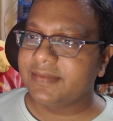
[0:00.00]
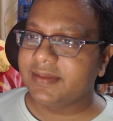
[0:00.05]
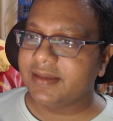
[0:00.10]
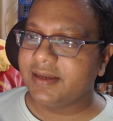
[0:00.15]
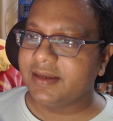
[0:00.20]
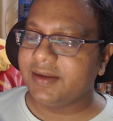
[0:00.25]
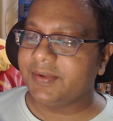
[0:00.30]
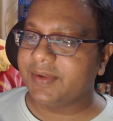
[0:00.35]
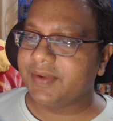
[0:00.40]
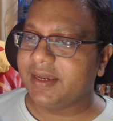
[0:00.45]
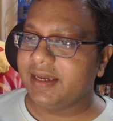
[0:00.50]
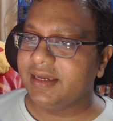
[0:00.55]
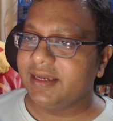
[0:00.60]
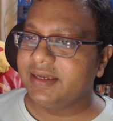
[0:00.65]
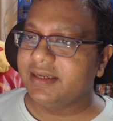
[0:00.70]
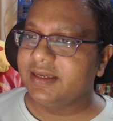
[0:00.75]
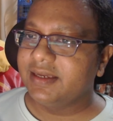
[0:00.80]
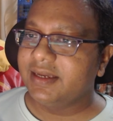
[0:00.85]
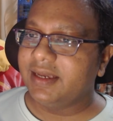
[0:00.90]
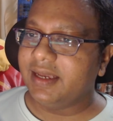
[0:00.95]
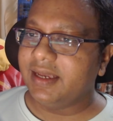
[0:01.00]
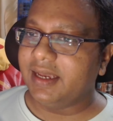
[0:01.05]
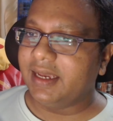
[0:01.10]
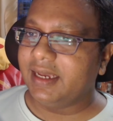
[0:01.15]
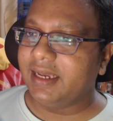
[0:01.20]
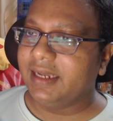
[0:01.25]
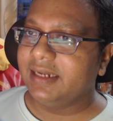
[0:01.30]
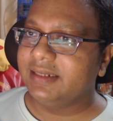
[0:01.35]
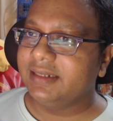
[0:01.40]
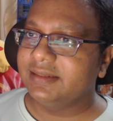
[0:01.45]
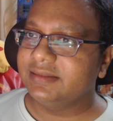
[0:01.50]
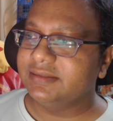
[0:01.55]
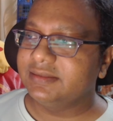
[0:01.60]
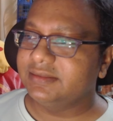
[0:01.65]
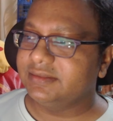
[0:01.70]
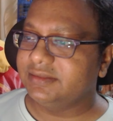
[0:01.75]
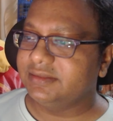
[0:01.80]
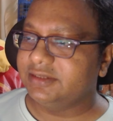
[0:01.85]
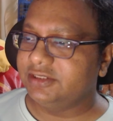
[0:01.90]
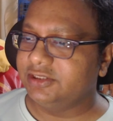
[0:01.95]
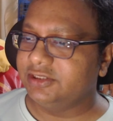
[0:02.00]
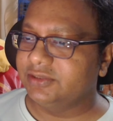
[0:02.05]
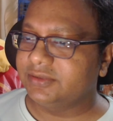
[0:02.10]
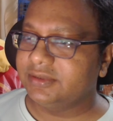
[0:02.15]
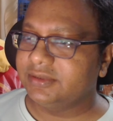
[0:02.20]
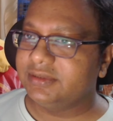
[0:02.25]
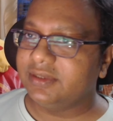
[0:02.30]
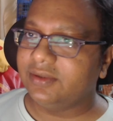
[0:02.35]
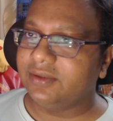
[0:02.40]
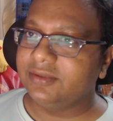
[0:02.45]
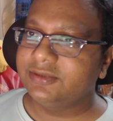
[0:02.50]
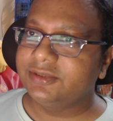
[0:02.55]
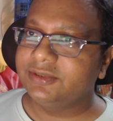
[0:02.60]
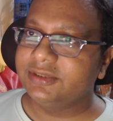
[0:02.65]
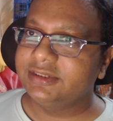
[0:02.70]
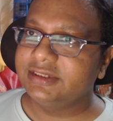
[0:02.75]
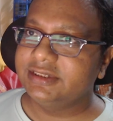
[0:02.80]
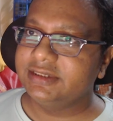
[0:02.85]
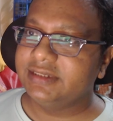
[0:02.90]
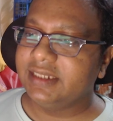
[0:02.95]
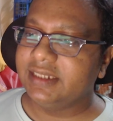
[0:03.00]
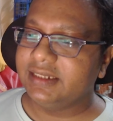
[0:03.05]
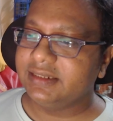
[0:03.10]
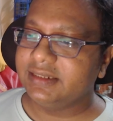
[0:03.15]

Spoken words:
Okay, and you could also see that